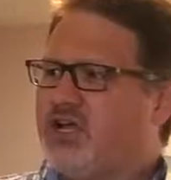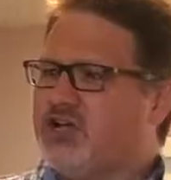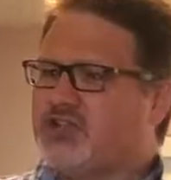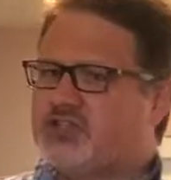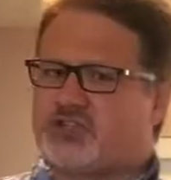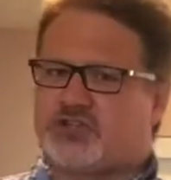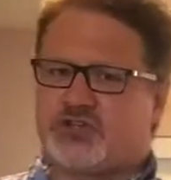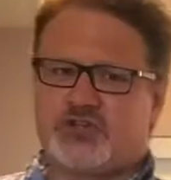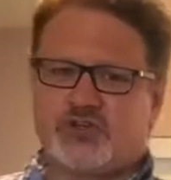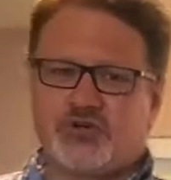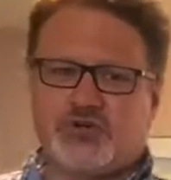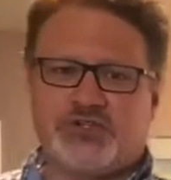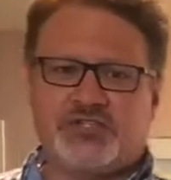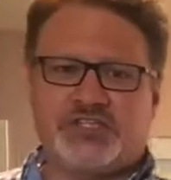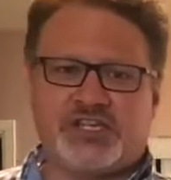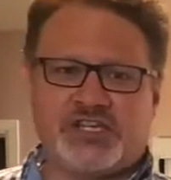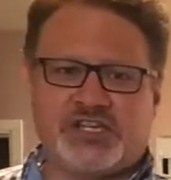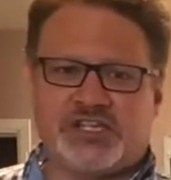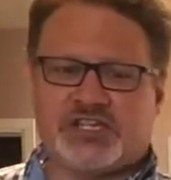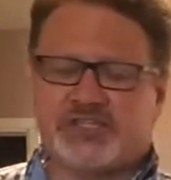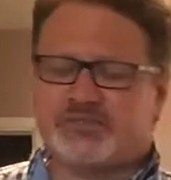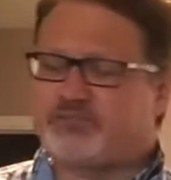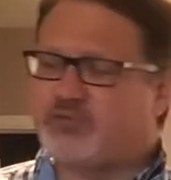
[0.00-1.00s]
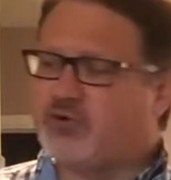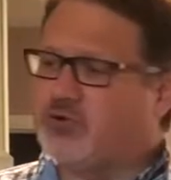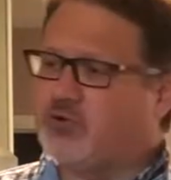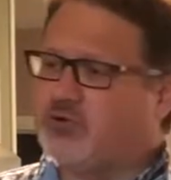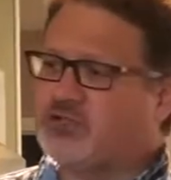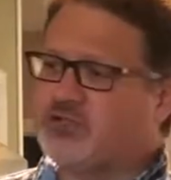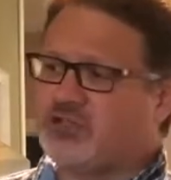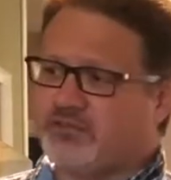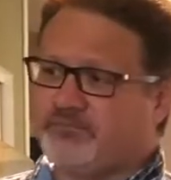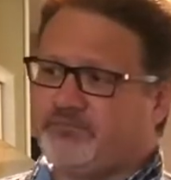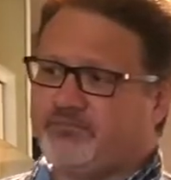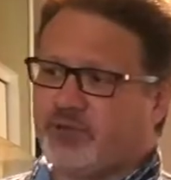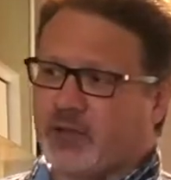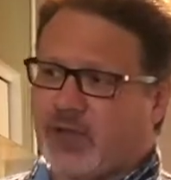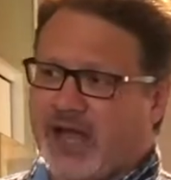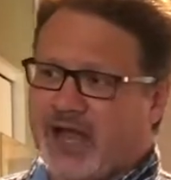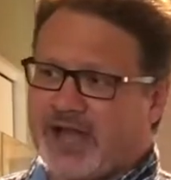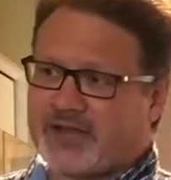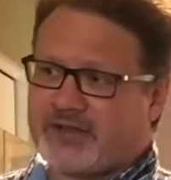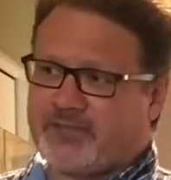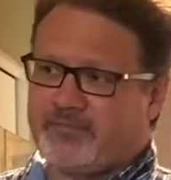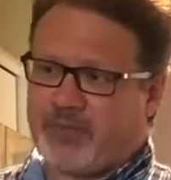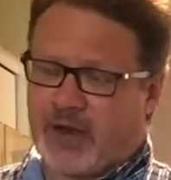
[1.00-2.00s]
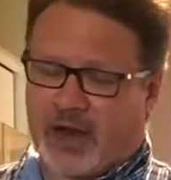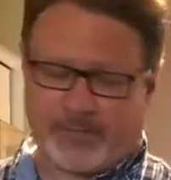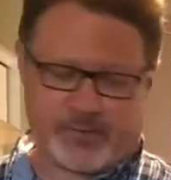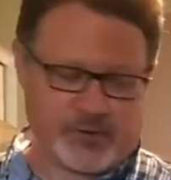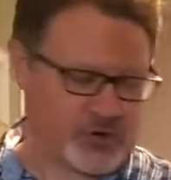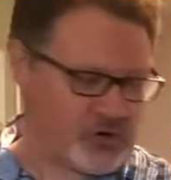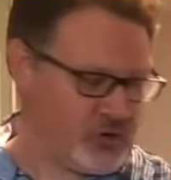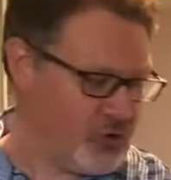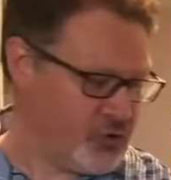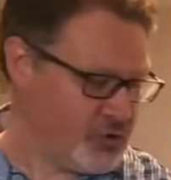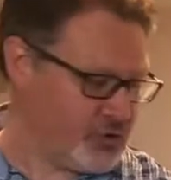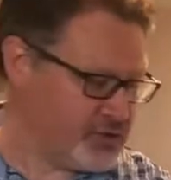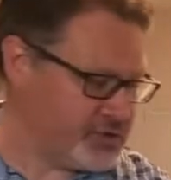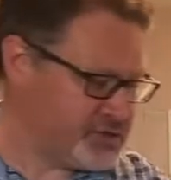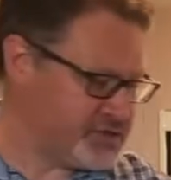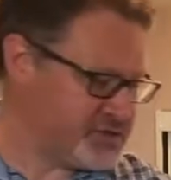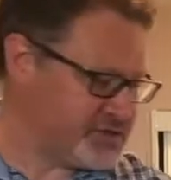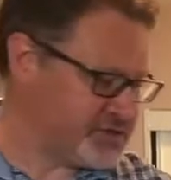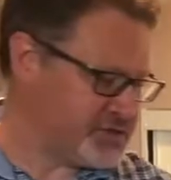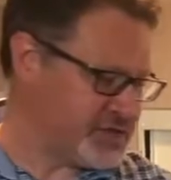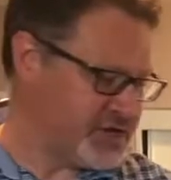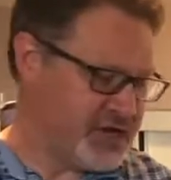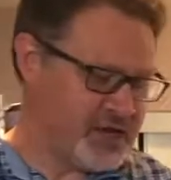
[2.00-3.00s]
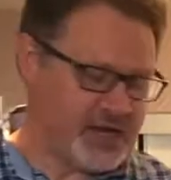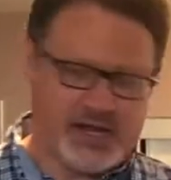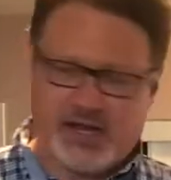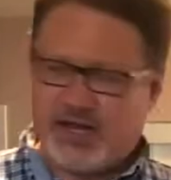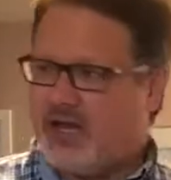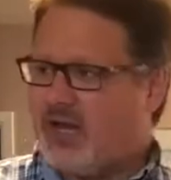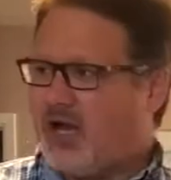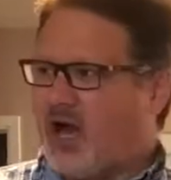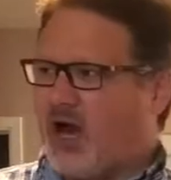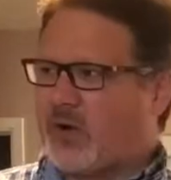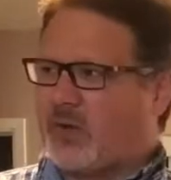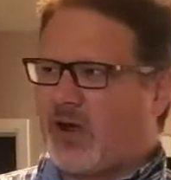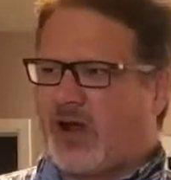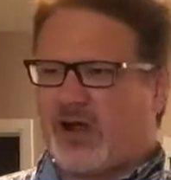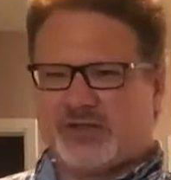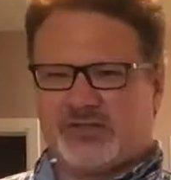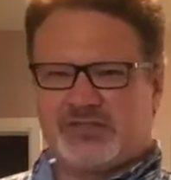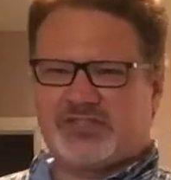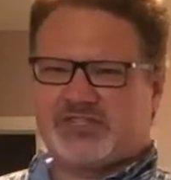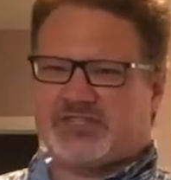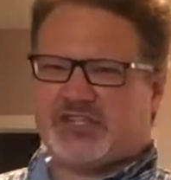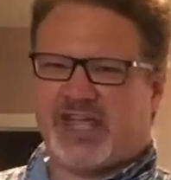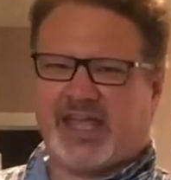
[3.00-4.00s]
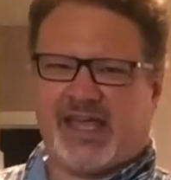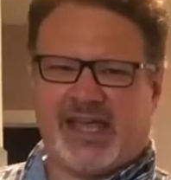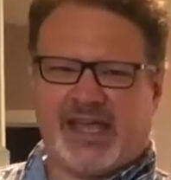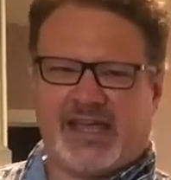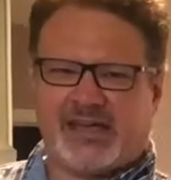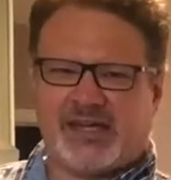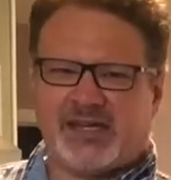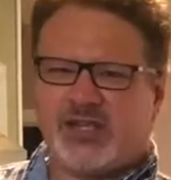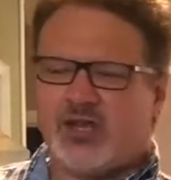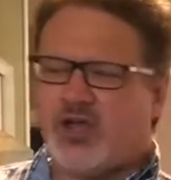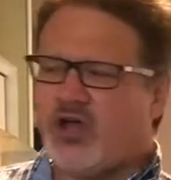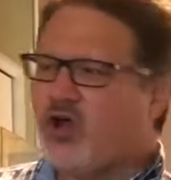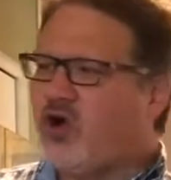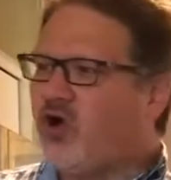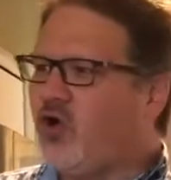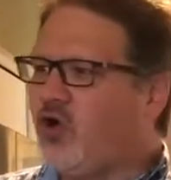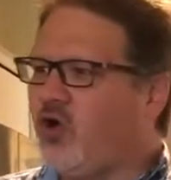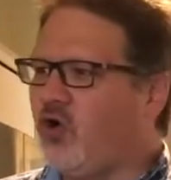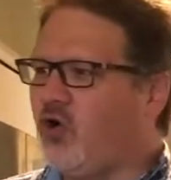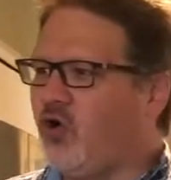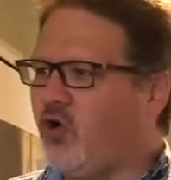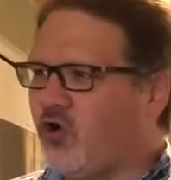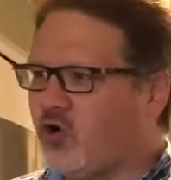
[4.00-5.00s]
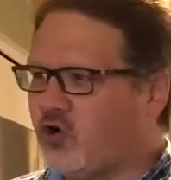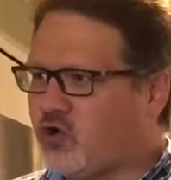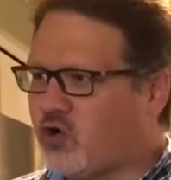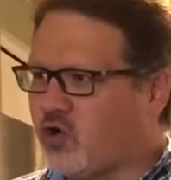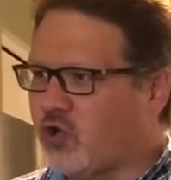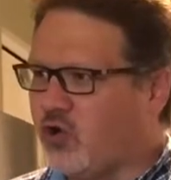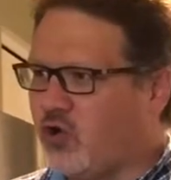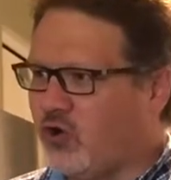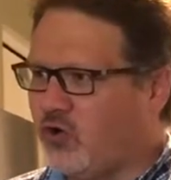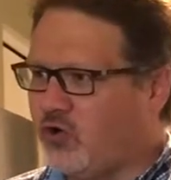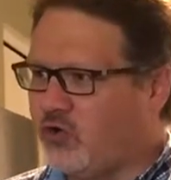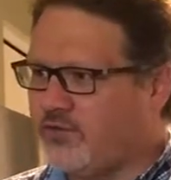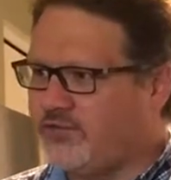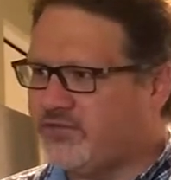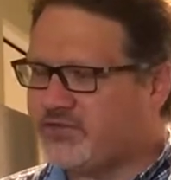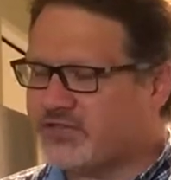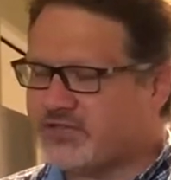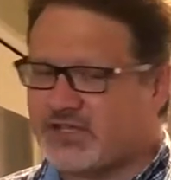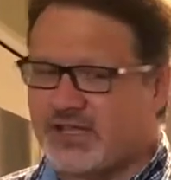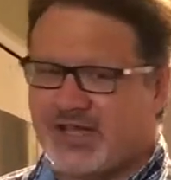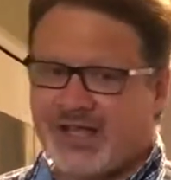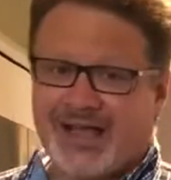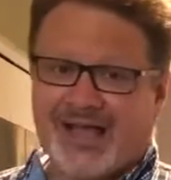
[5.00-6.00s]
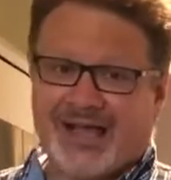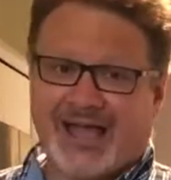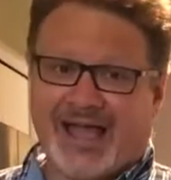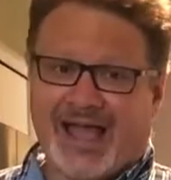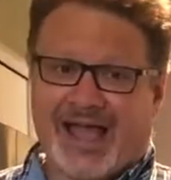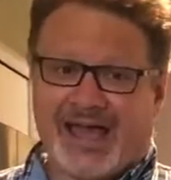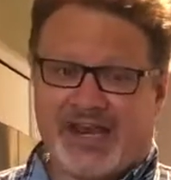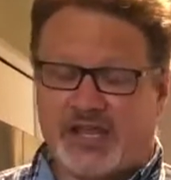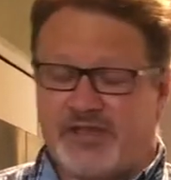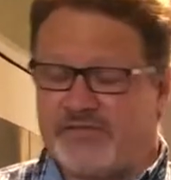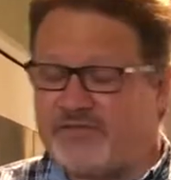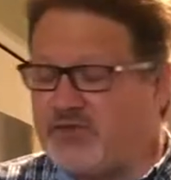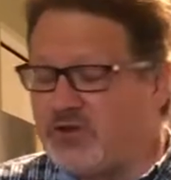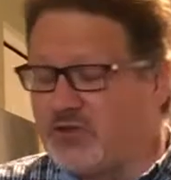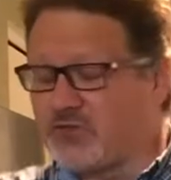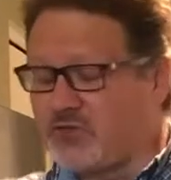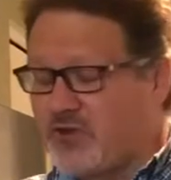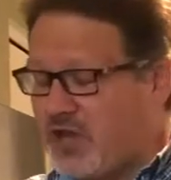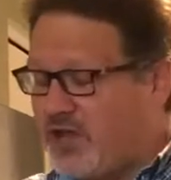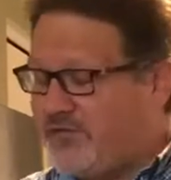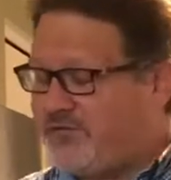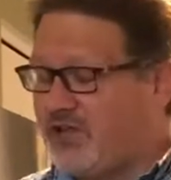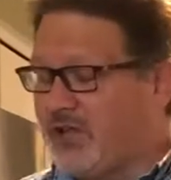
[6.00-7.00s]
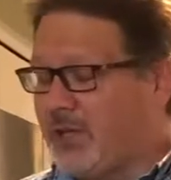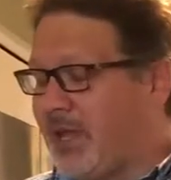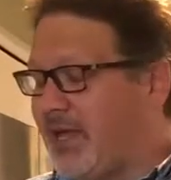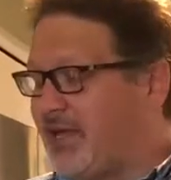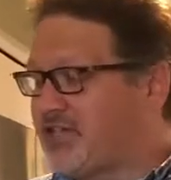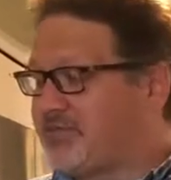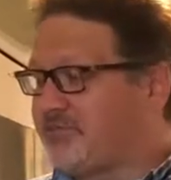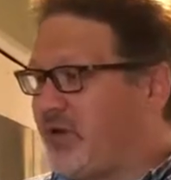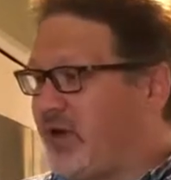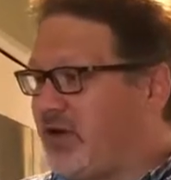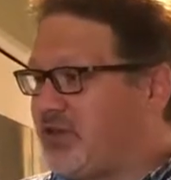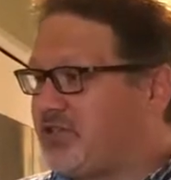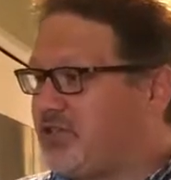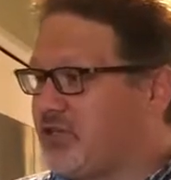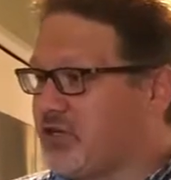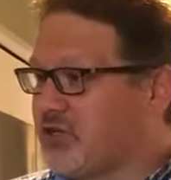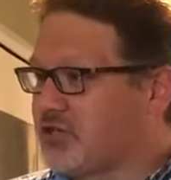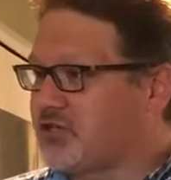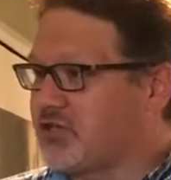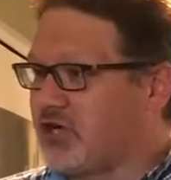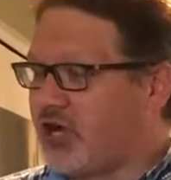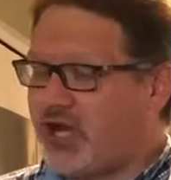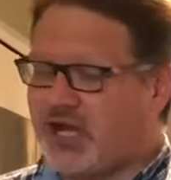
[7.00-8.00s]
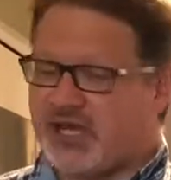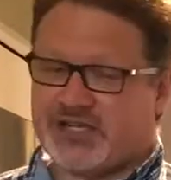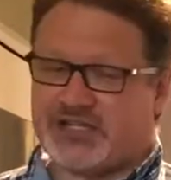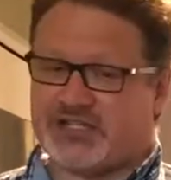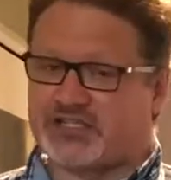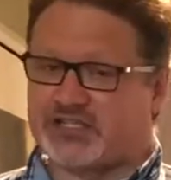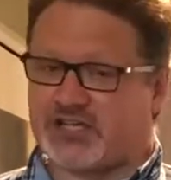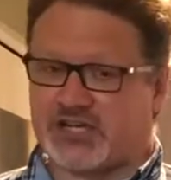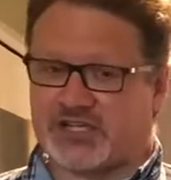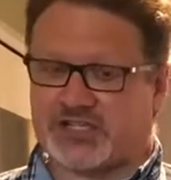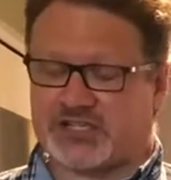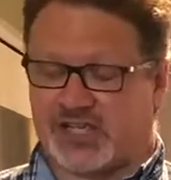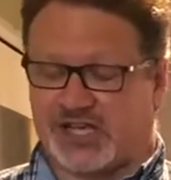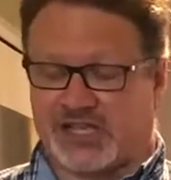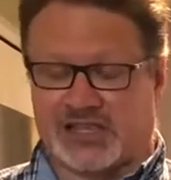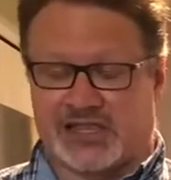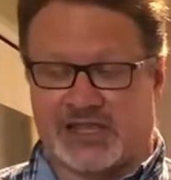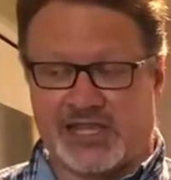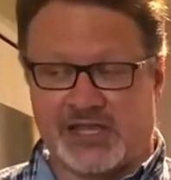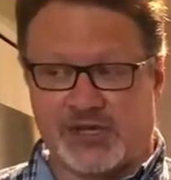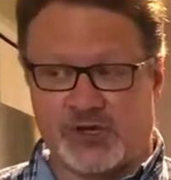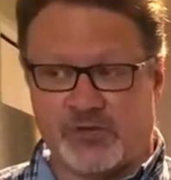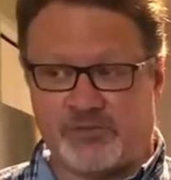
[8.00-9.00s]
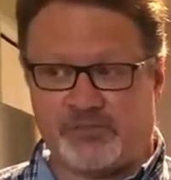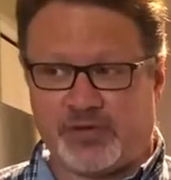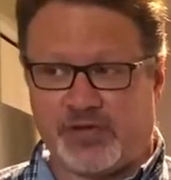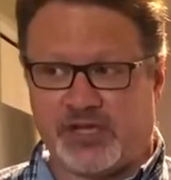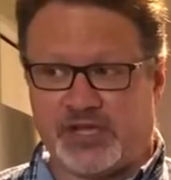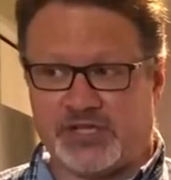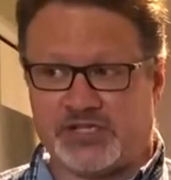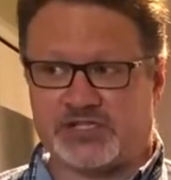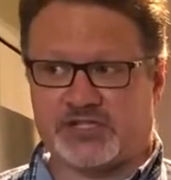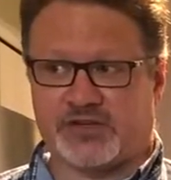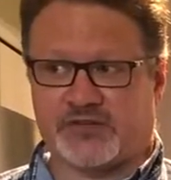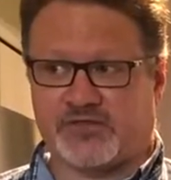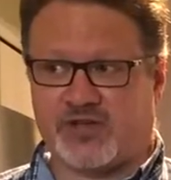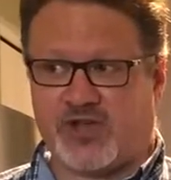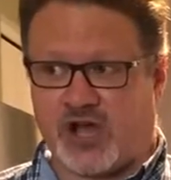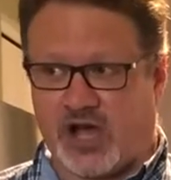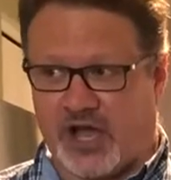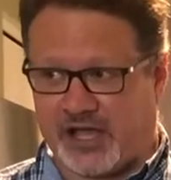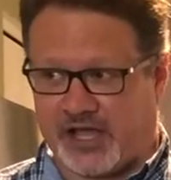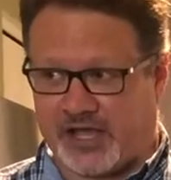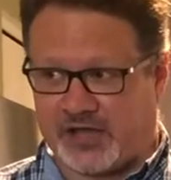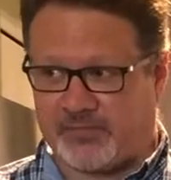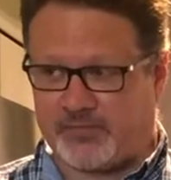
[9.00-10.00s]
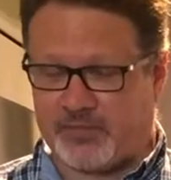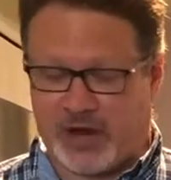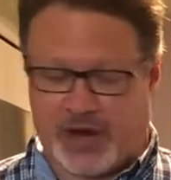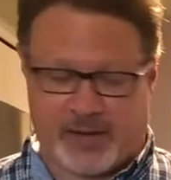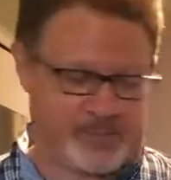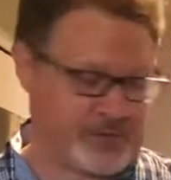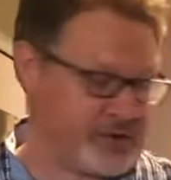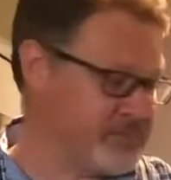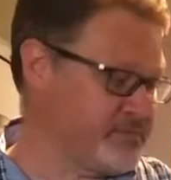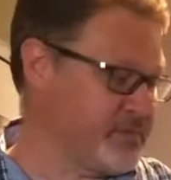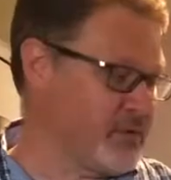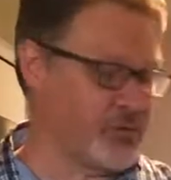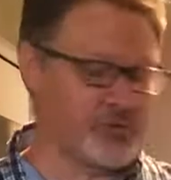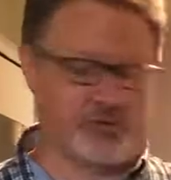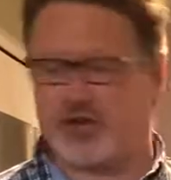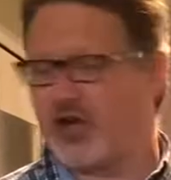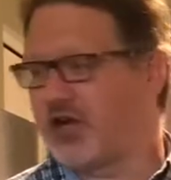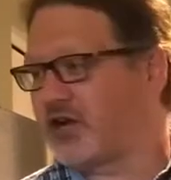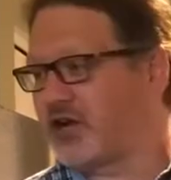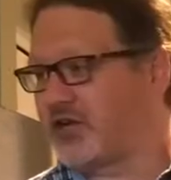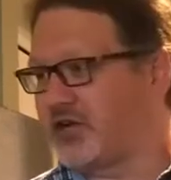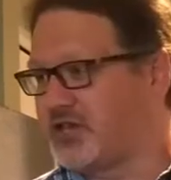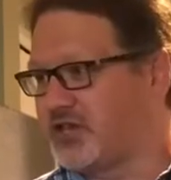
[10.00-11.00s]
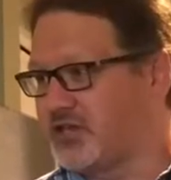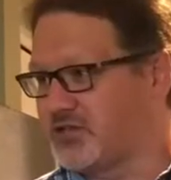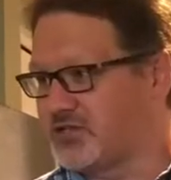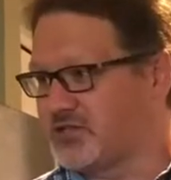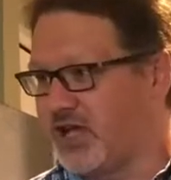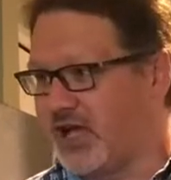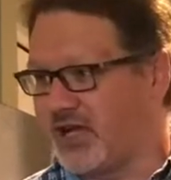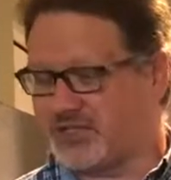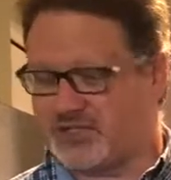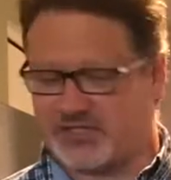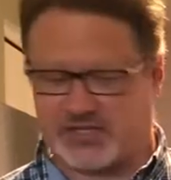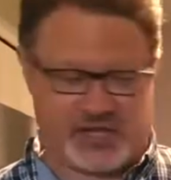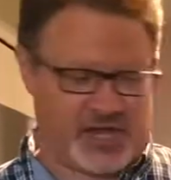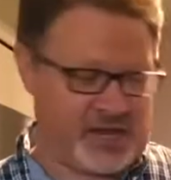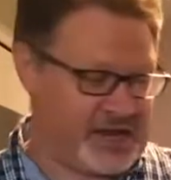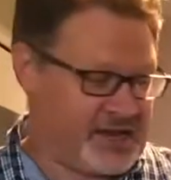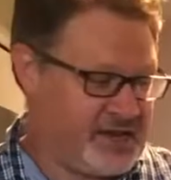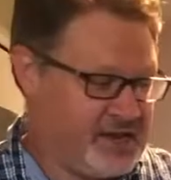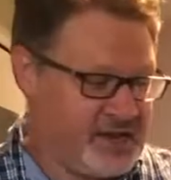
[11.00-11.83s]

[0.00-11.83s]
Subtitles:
2 teaspoons of black peppercorns, around 10 whole cloves, and if you like spicier chai, just a little pinch of cayenne pepper, but we're not going to use that today.